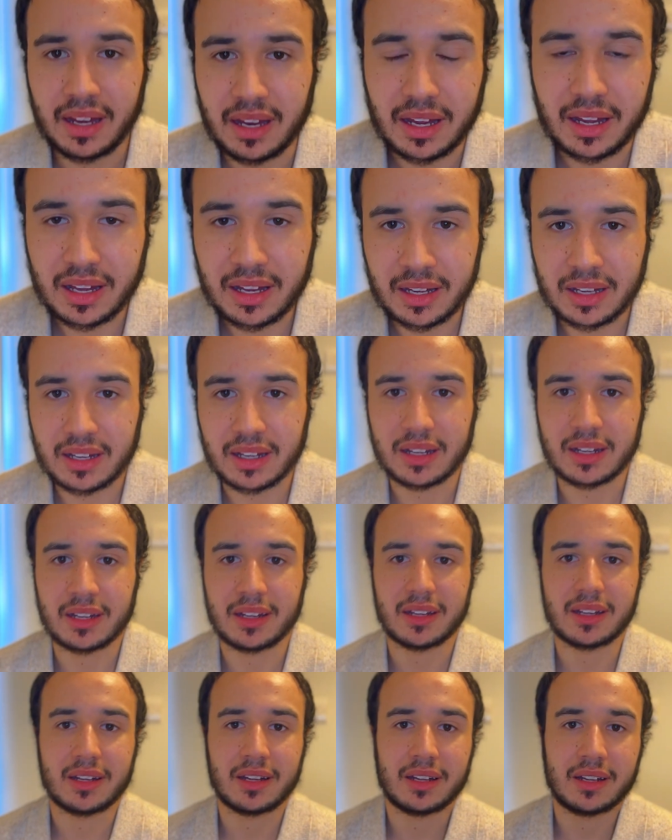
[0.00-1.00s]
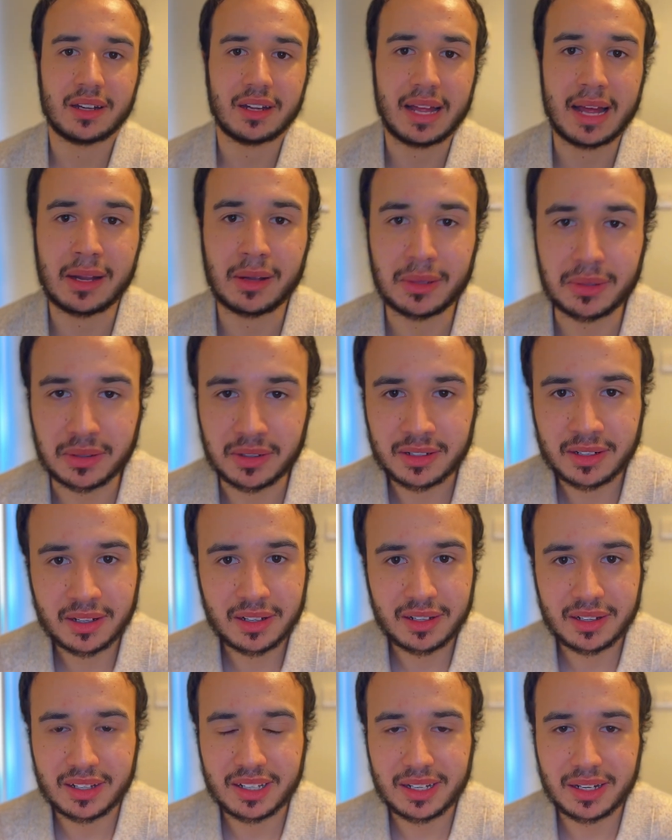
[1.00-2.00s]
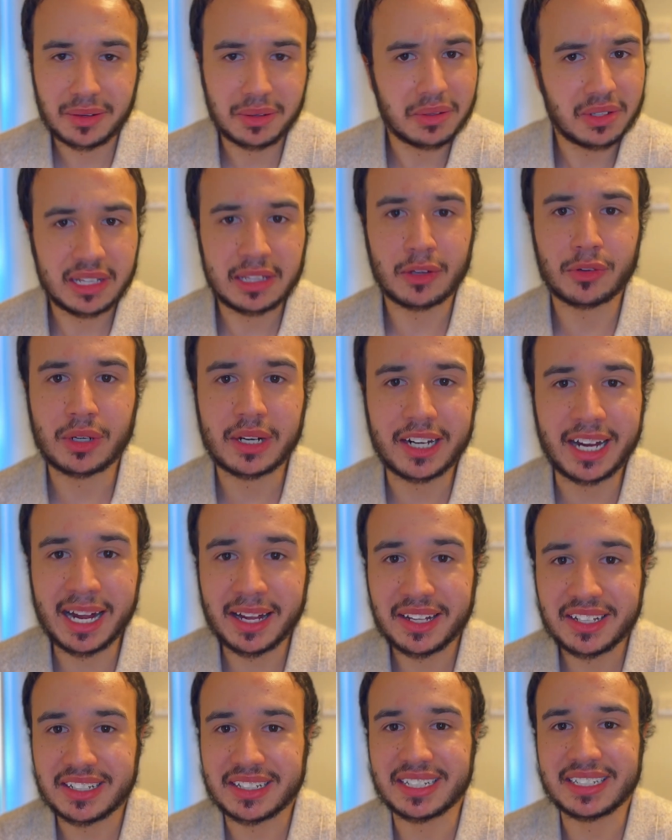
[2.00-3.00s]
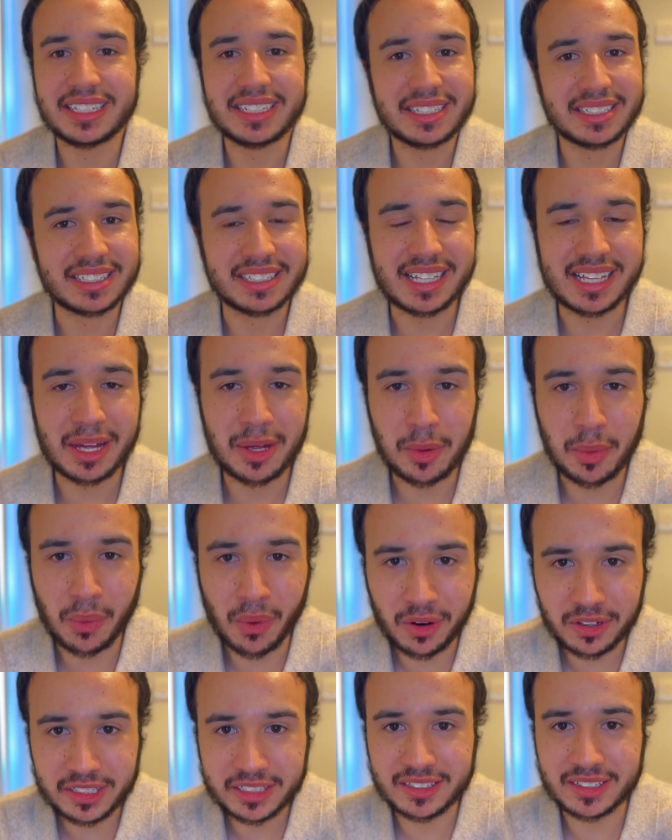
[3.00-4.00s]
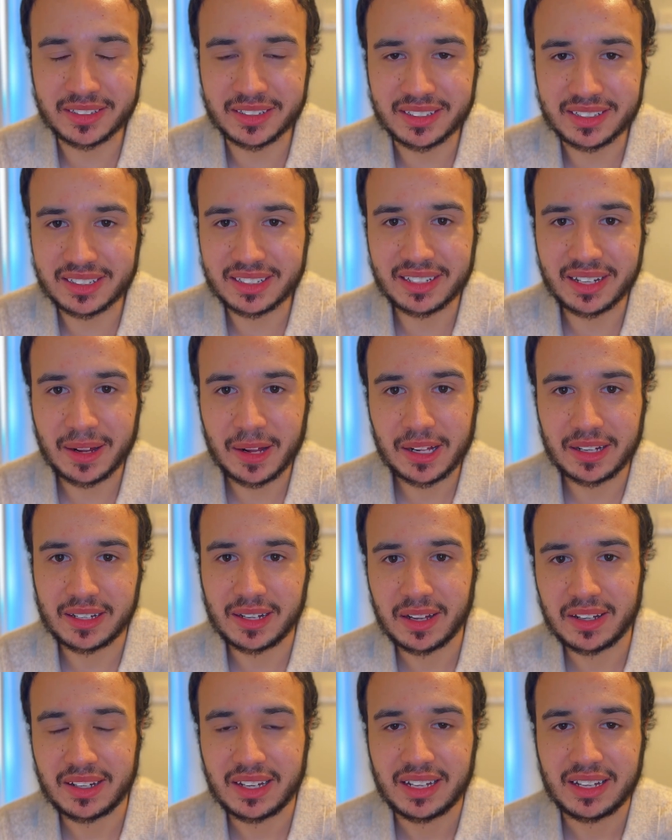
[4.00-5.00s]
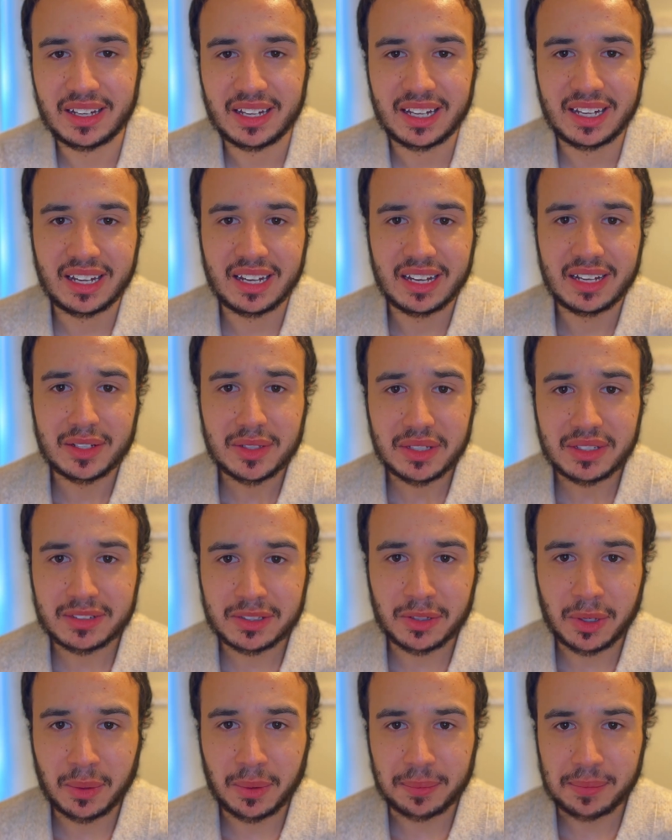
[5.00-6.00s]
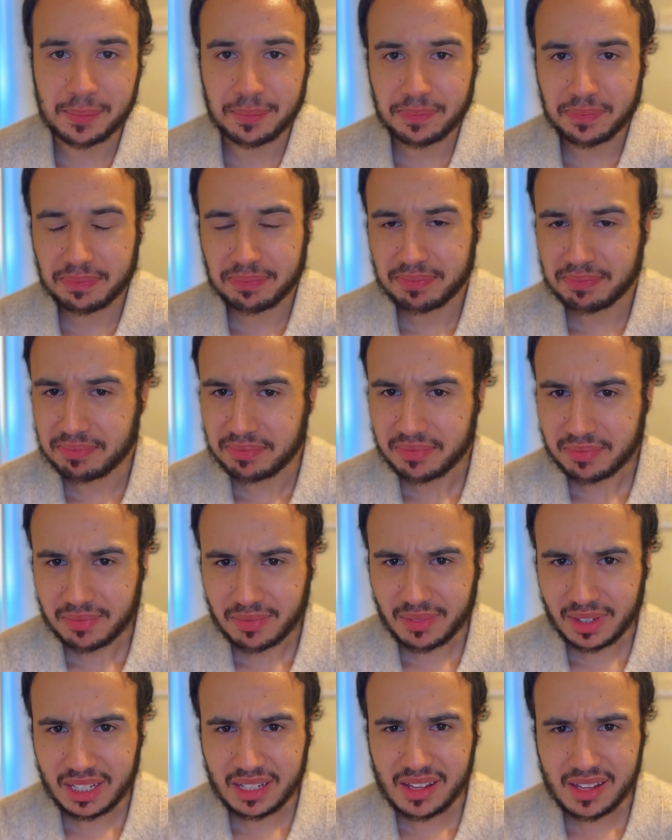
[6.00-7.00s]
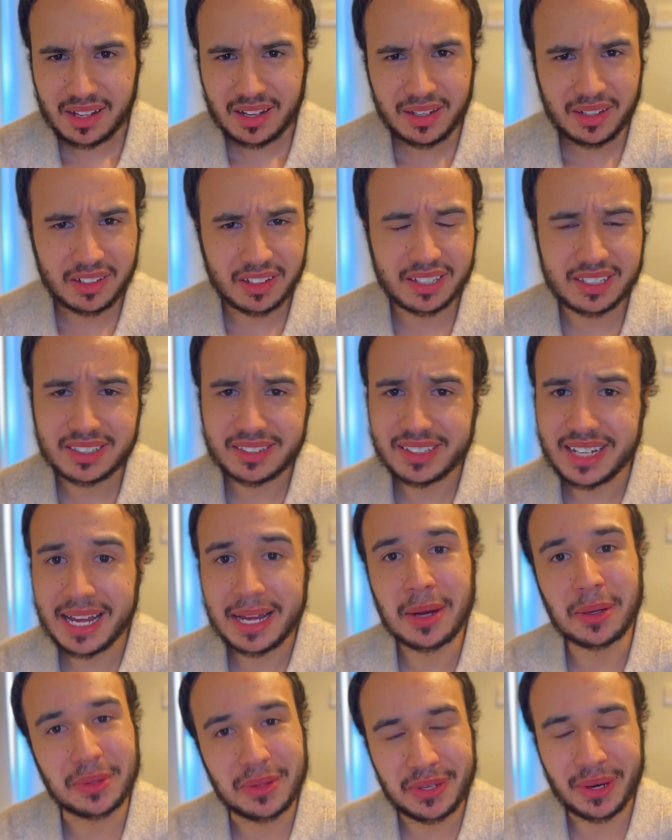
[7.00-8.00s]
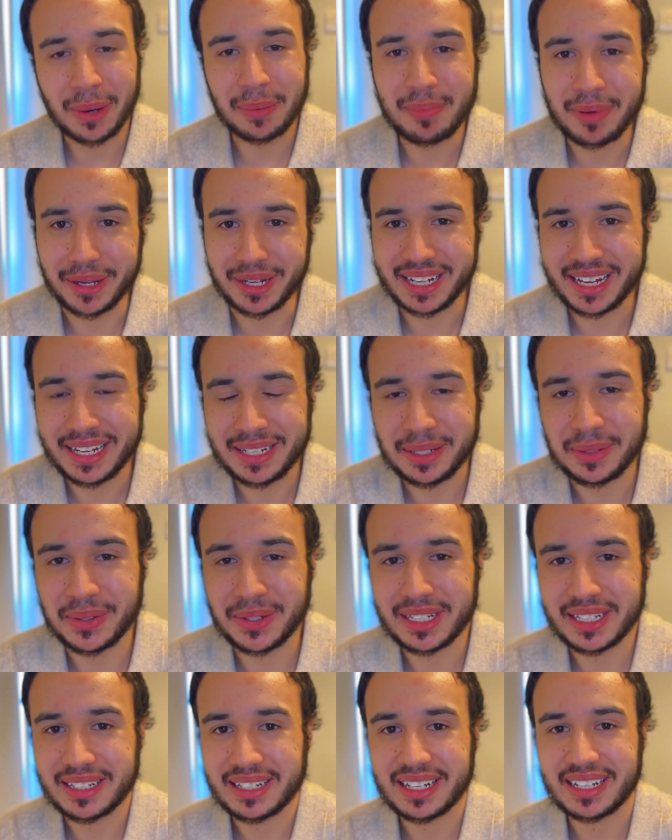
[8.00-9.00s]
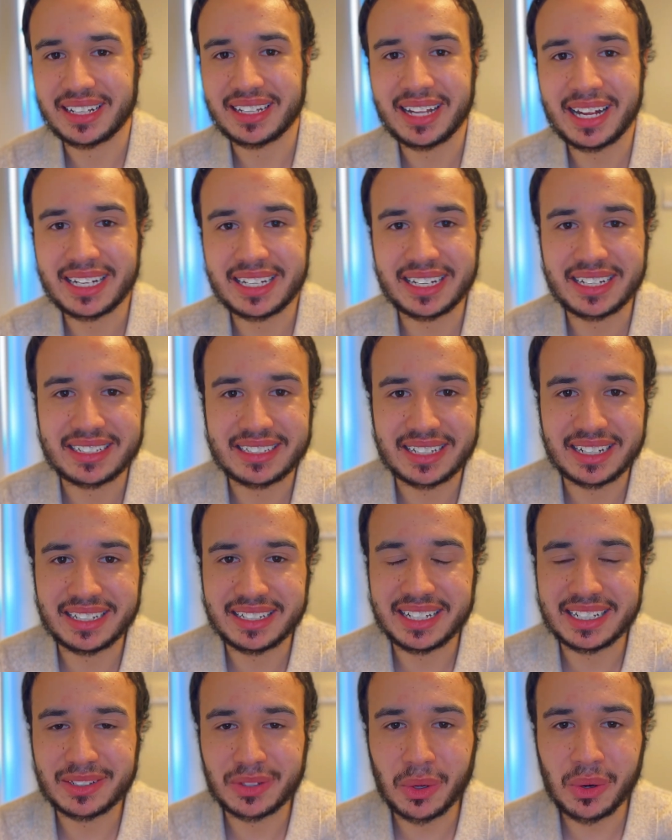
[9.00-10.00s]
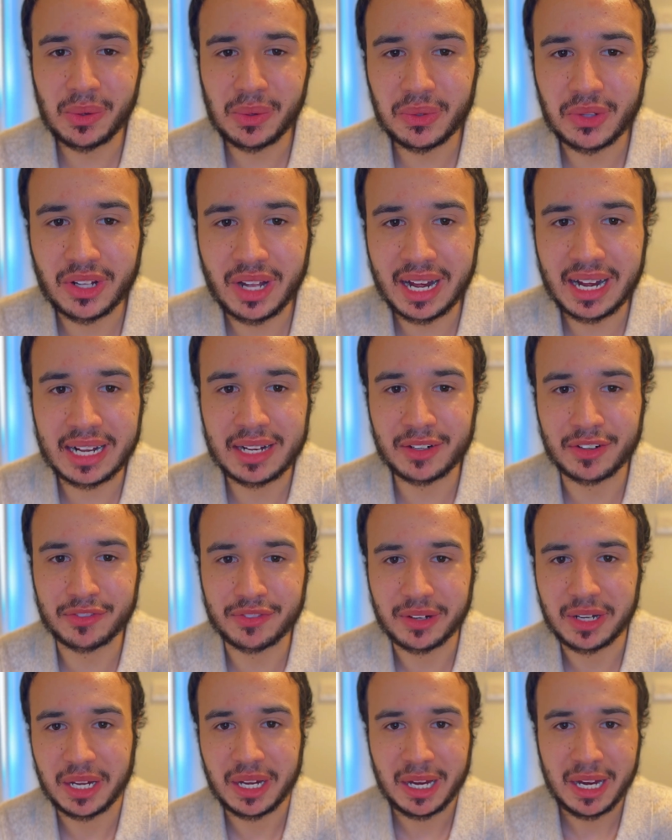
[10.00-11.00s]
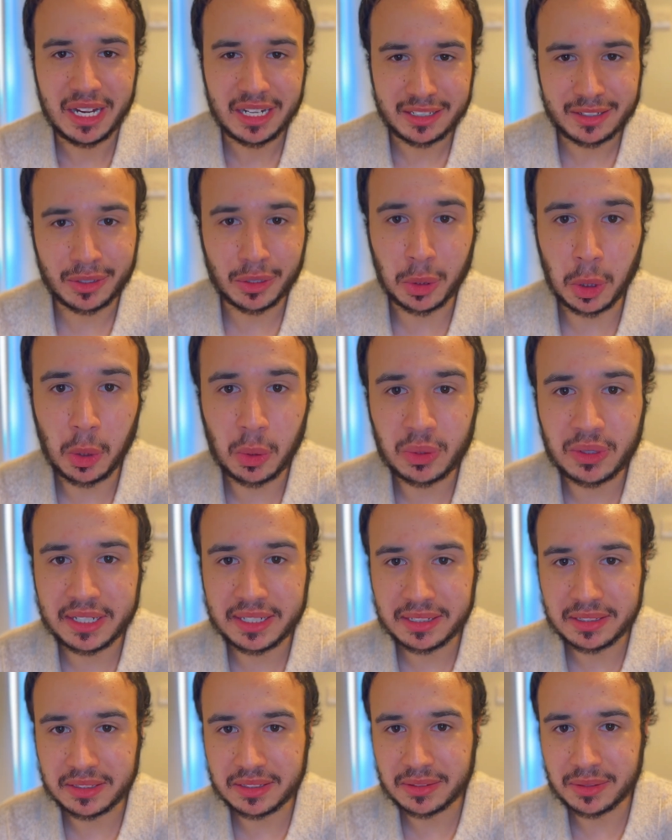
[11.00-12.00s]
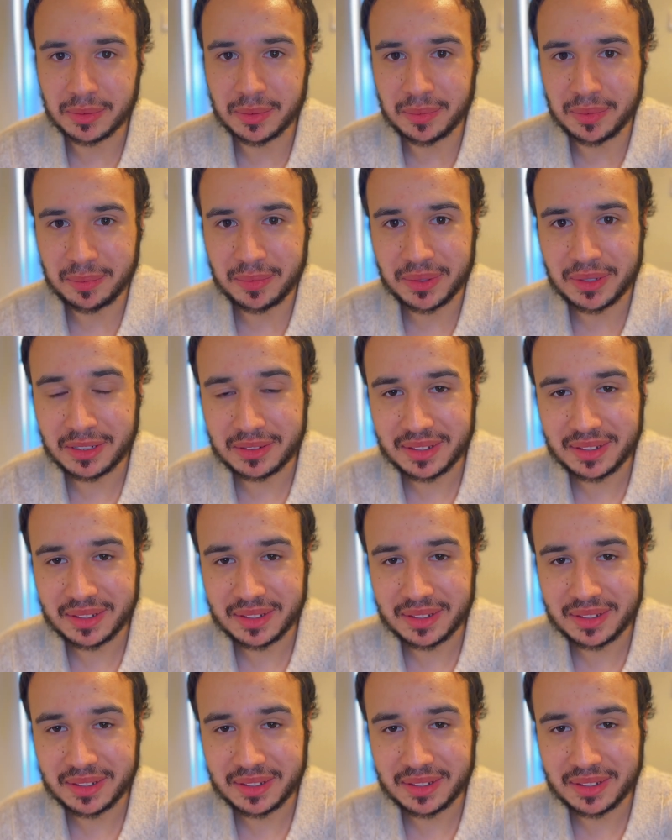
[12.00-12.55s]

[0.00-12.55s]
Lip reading: ilk, when the reality is they wasn't. So to stay on topic anyway, like I say, this whole lie of colonialism